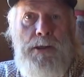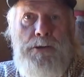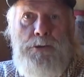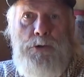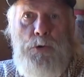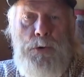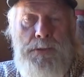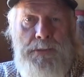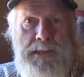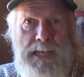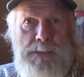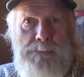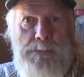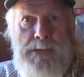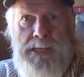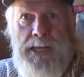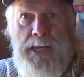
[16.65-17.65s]
to do in this
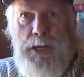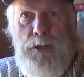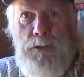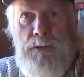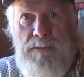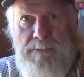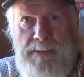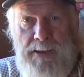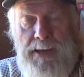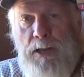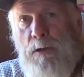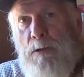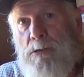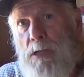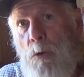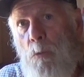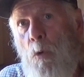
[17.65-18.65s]
particular video
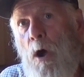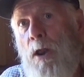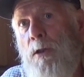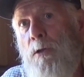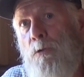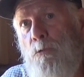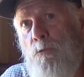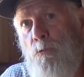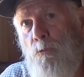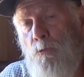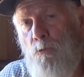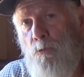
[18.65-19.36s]
is I want to